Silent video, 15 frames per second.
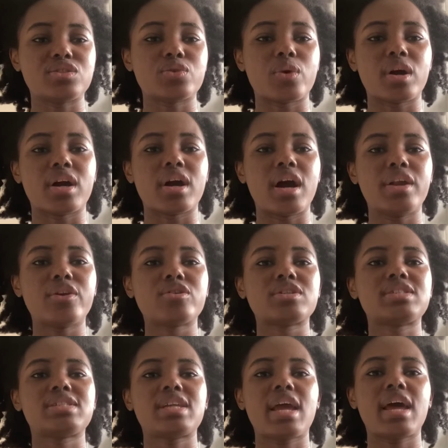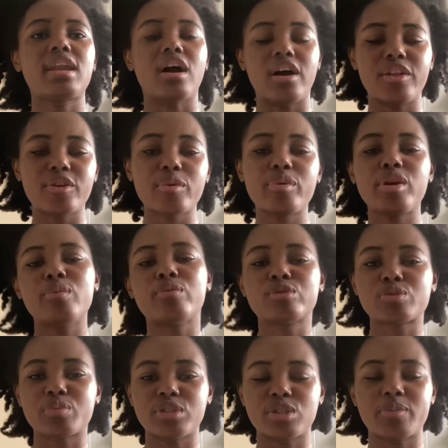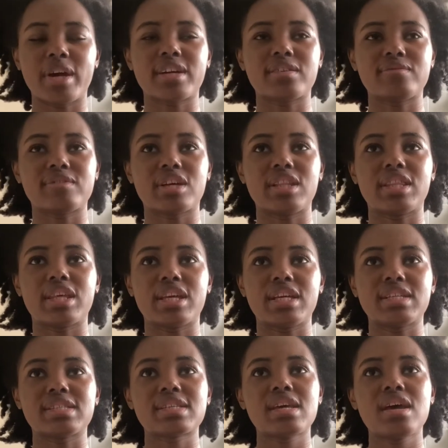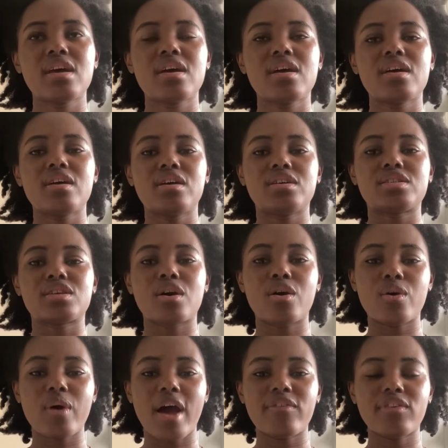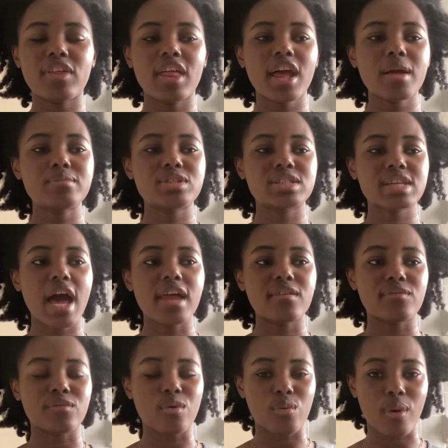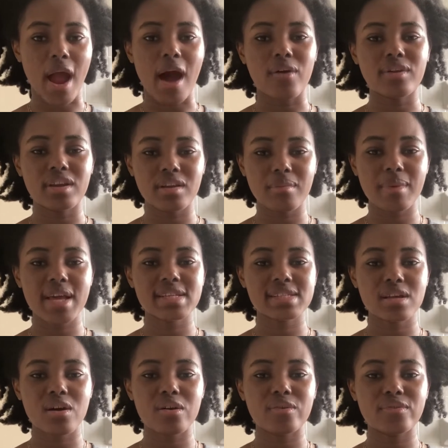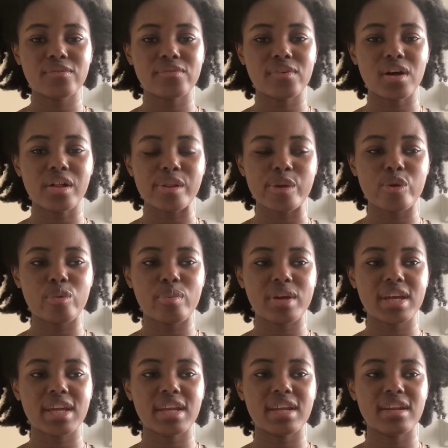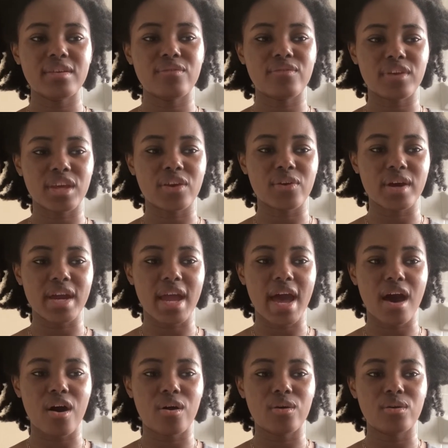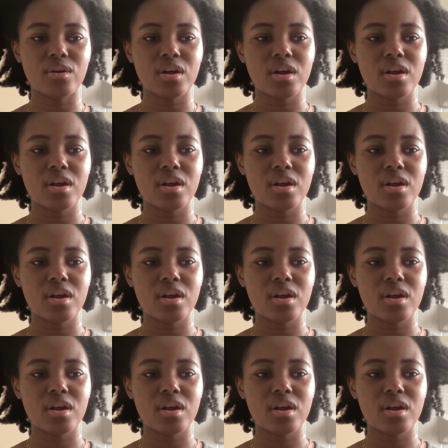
or understand other people's perspectives on things. So I feel like I'm just kind of grounding myself a little bit, figuring out